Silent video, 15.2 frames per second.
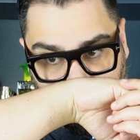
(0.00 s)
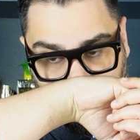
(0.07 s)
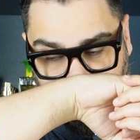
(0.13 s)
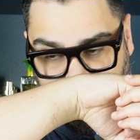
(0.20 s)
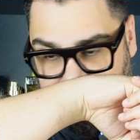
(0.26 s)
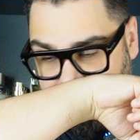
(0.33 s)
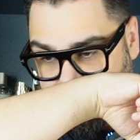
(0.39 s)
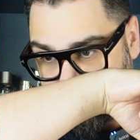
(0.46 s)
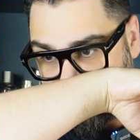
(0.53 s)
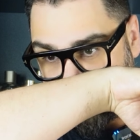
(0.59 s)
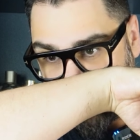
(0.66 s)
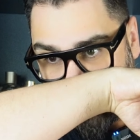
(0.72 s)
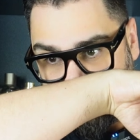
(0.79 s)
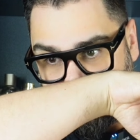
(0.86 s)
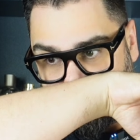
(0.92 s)
but that's just
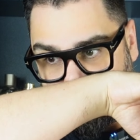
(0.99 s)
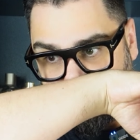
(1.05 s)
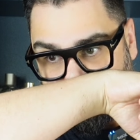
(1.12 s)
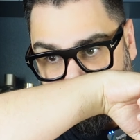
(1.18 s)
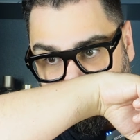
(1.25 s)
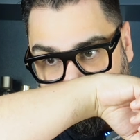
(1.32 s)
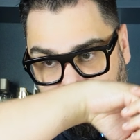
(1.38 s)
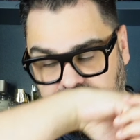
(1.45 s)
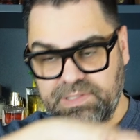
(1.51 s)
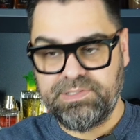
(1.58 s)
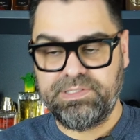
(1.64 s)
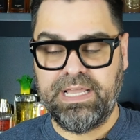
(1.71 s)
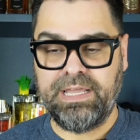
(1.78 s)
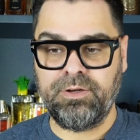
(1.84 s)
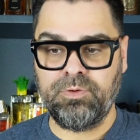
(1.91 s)
me. The
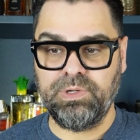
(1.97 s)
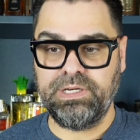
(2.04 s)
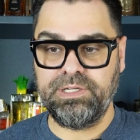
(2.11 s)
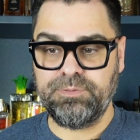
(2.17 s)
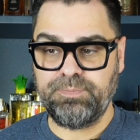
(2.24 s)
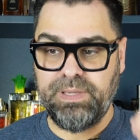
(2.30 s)
sandalwood is